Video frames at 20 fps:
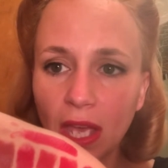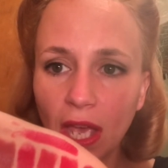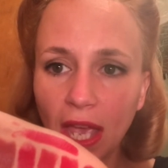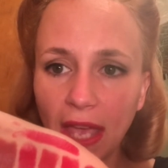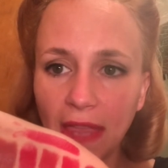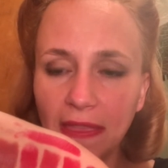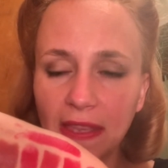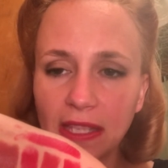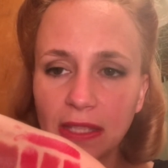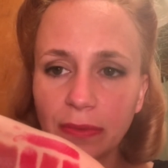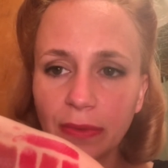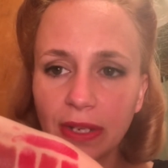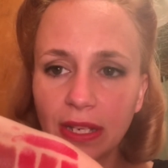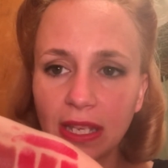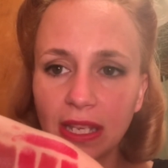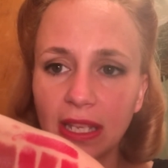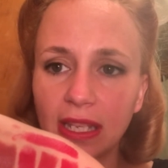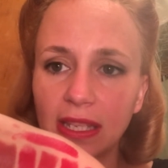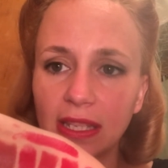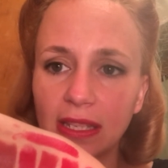And this one
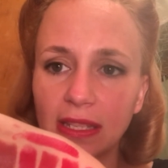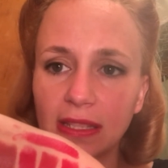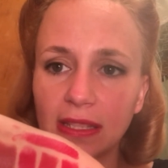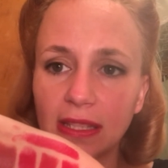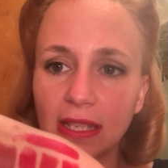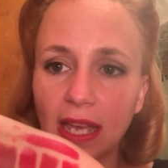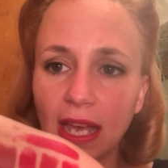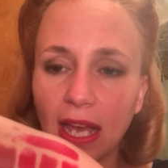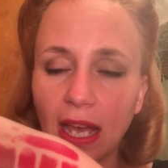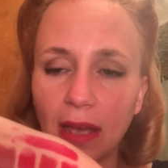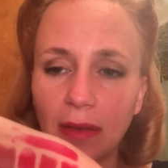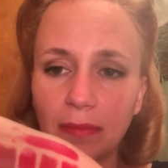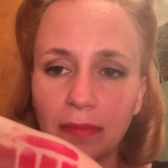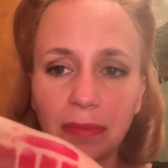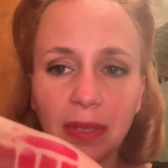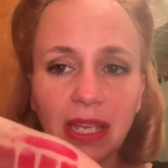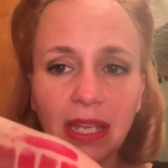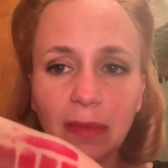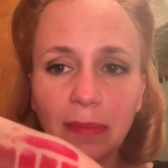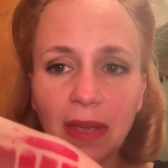is
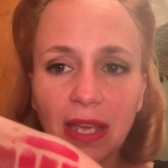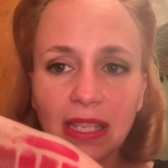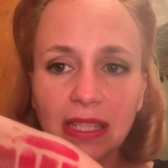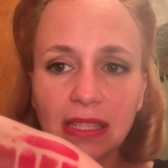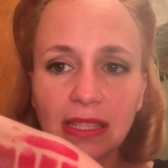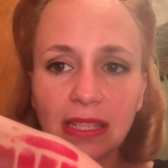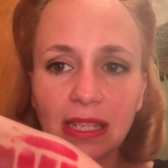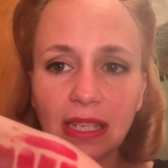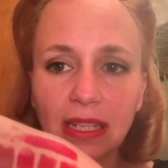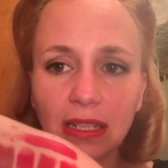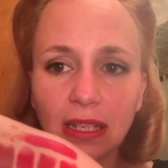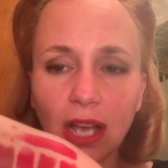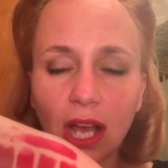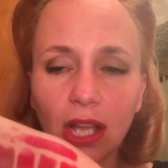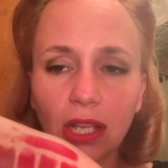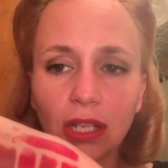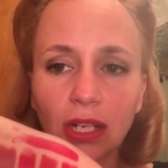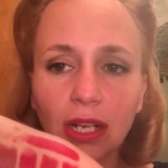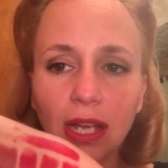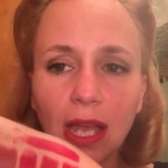pink-based in
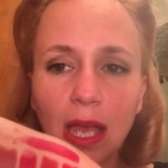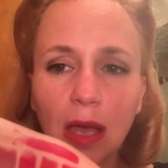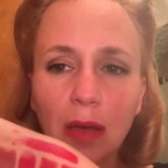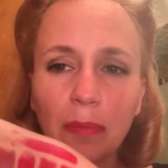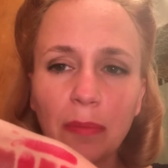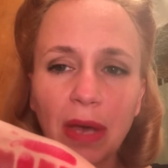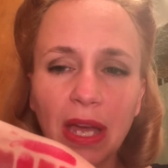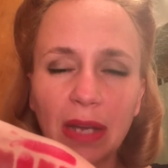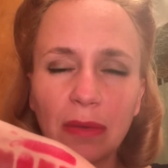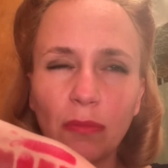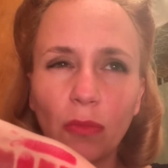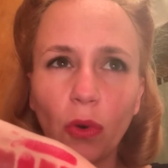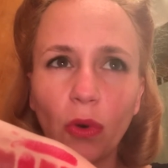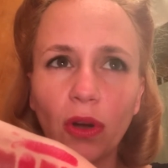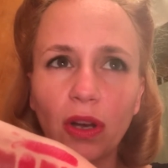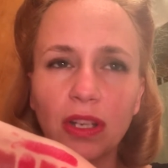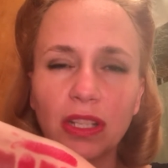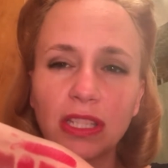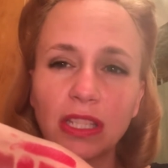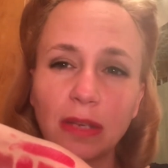color, but
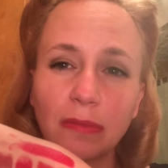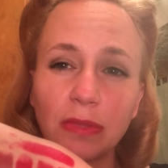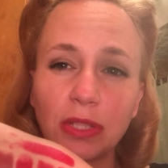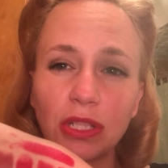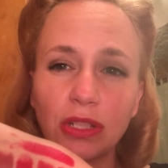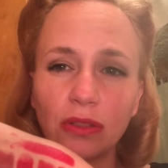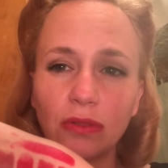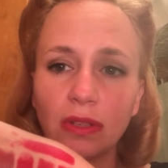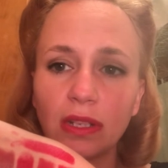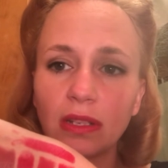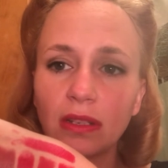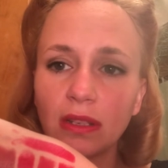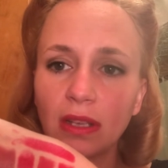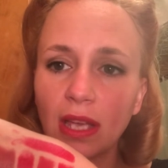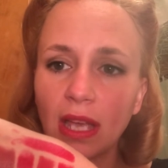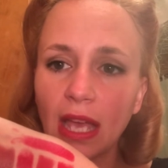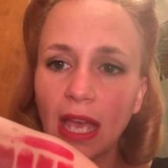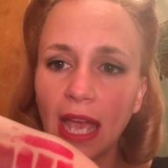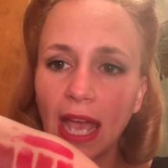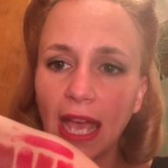more subdued.
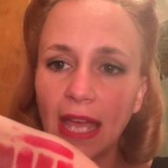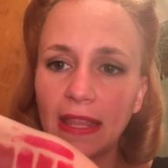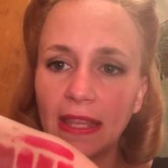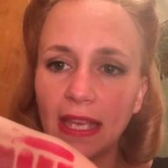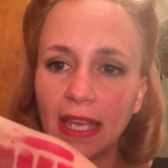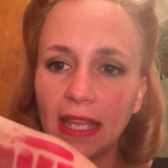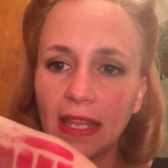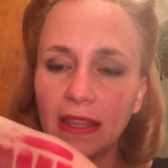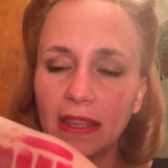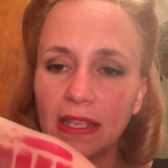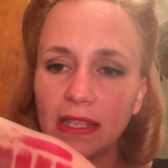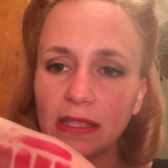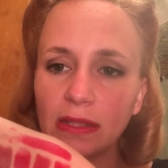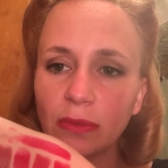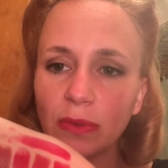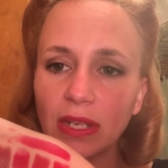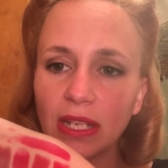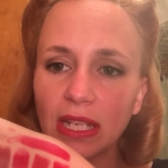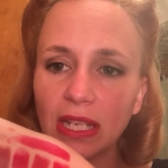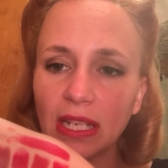And then this
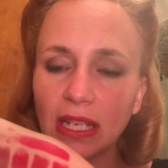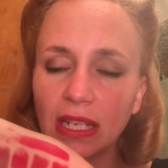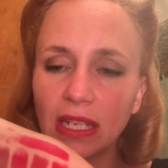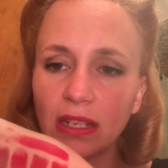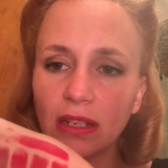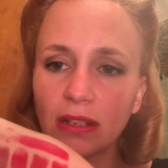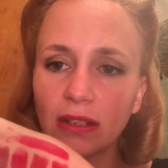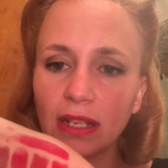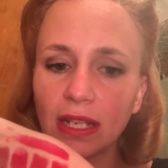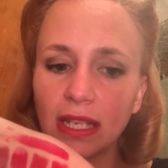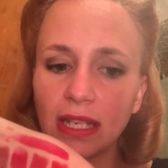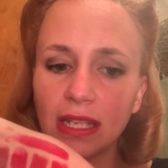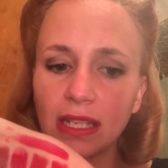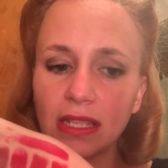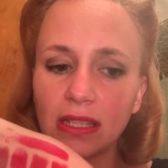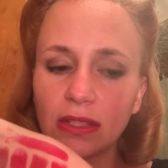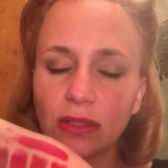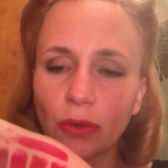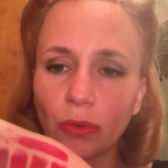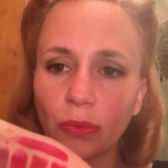one here
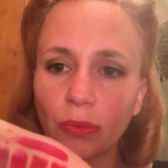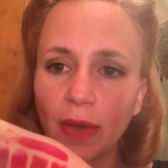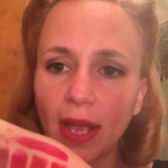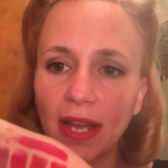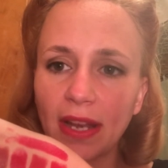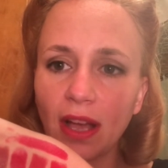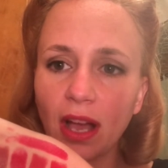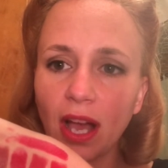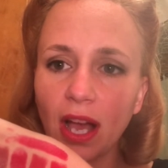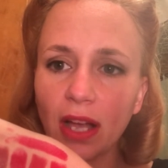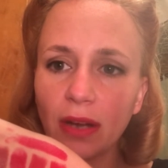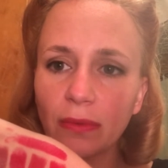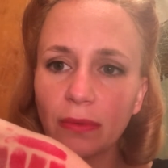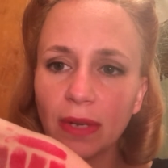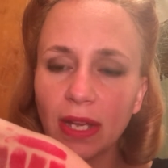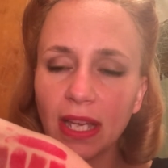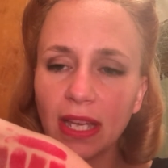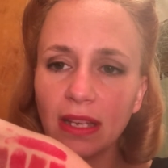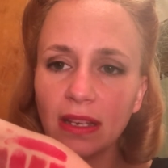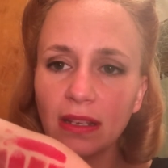is Red Hot
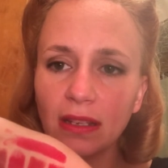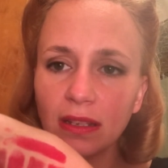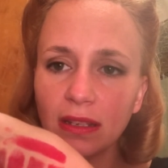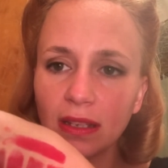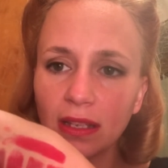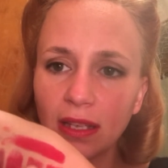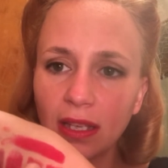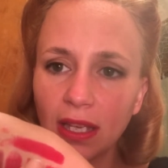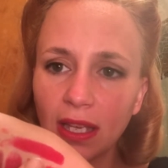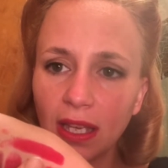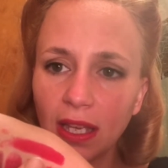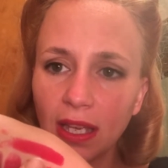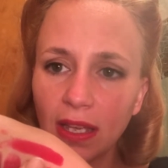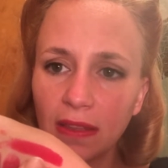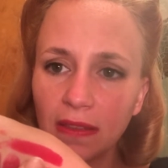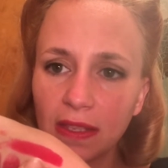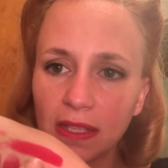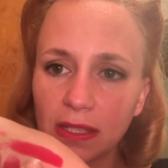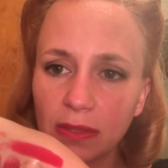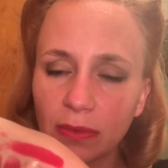Red.
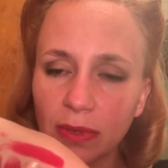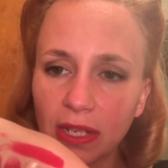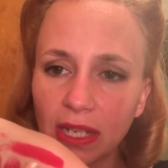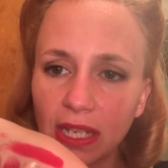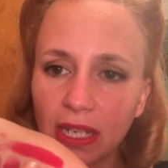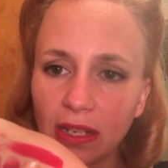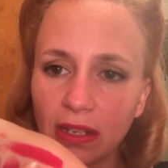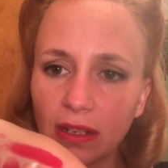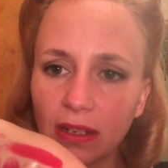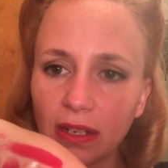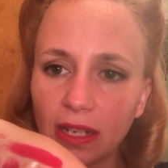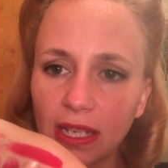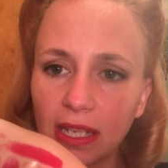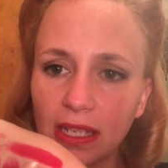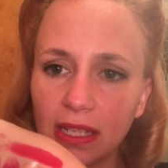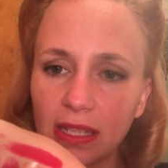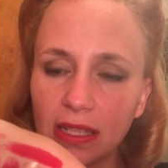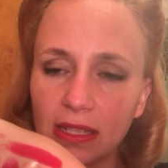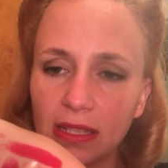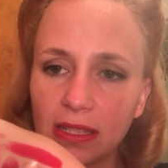This one here
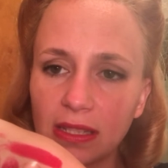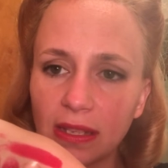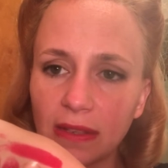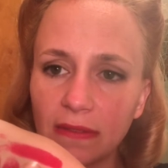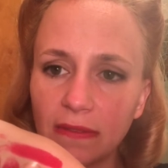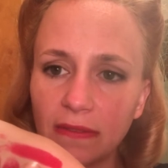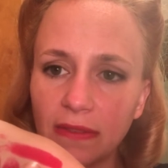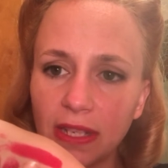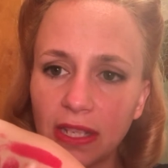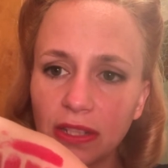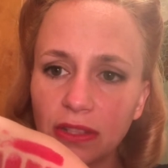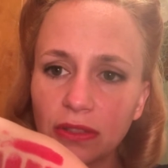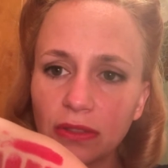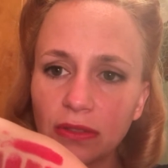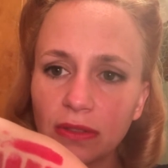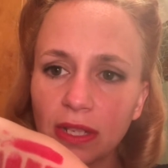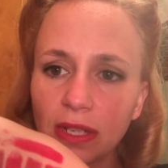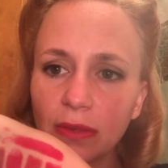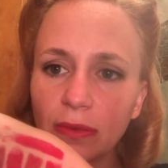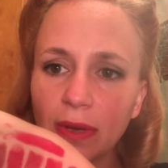is
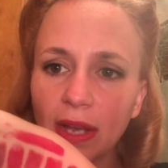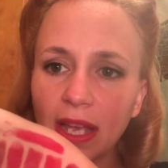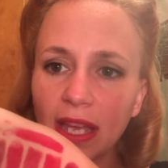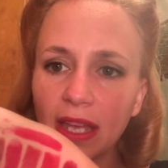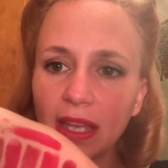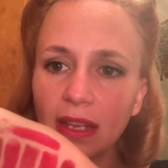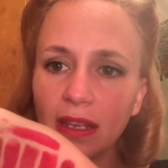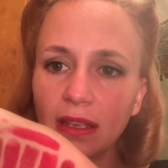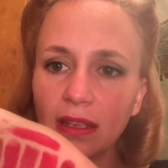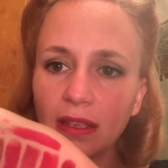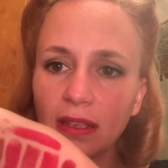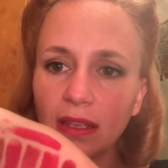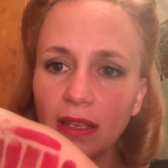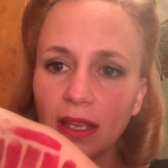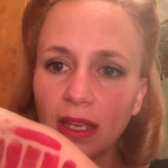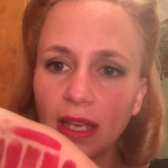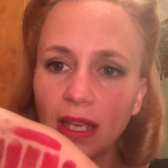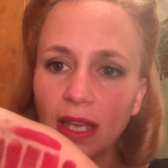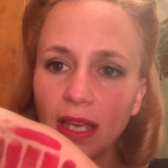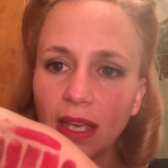Victory Red.
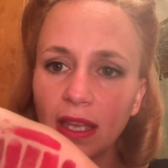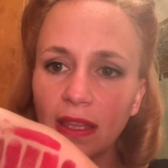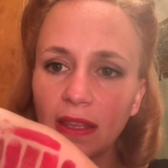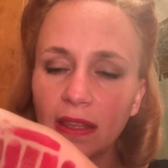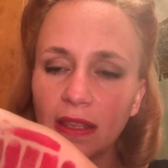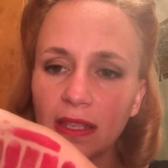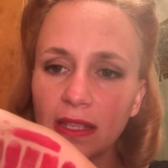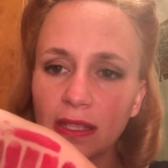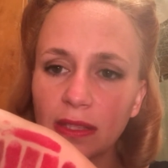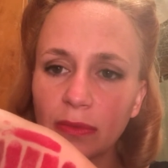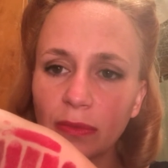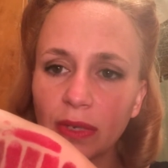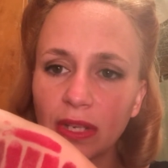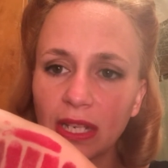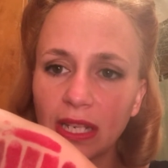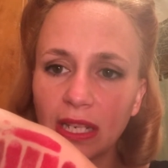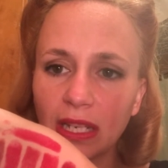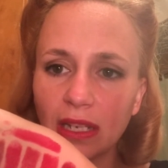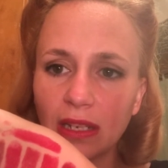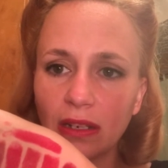This one
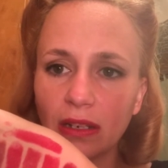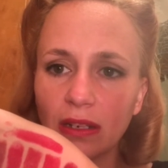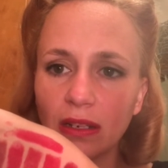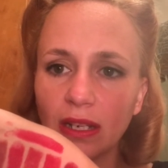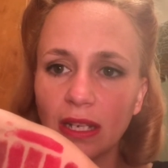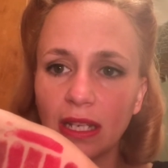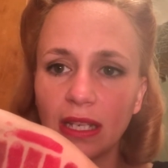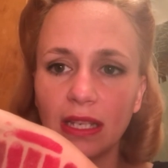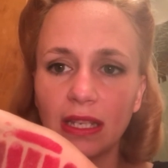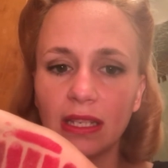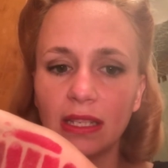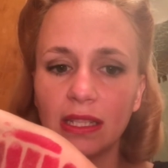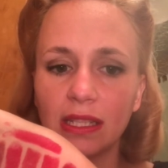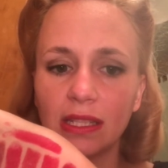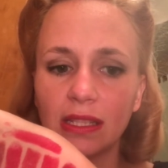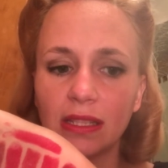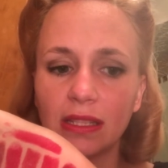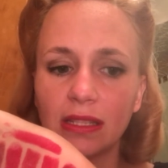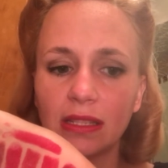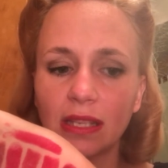here
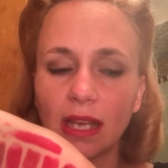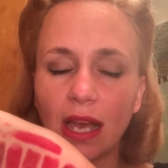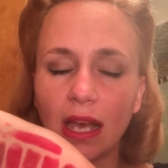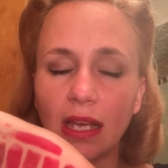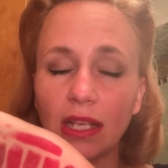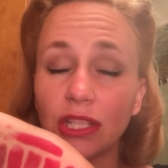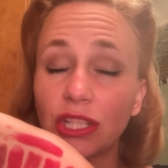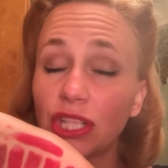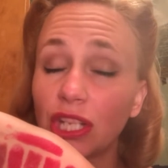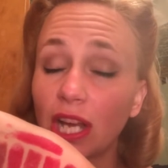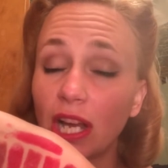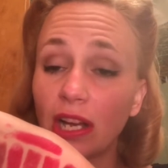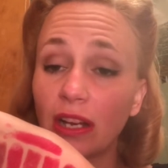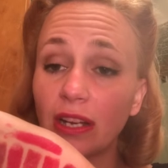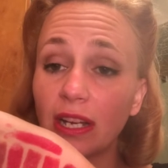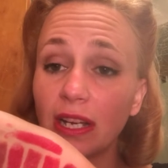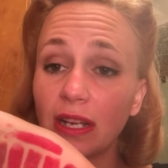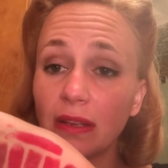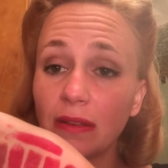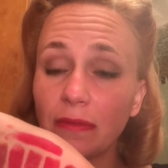is
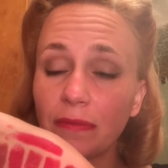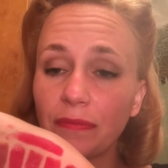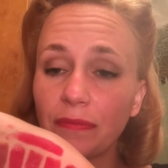Cherry.